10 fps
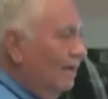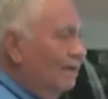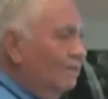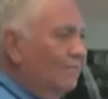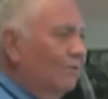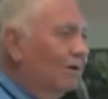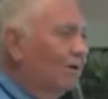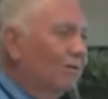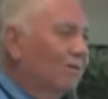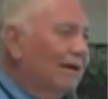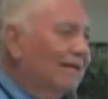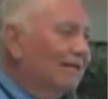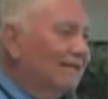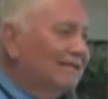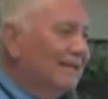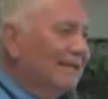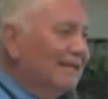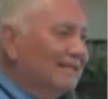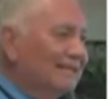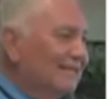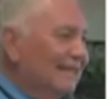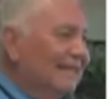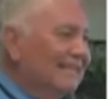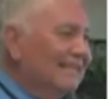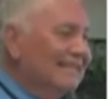And the poor girl running this thing is just saying,